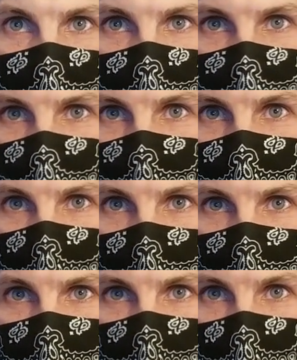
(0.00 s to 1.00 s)
So,
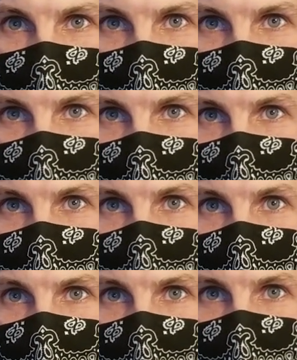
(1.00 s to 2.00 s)
I don't
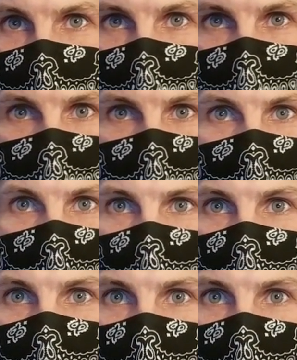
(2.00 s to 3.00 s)
see, like,
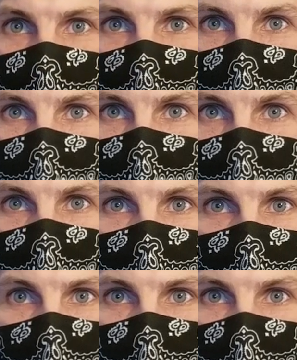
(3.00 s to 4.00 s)
very much else
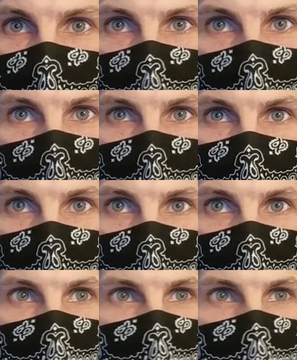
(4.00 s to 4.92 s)
from them, but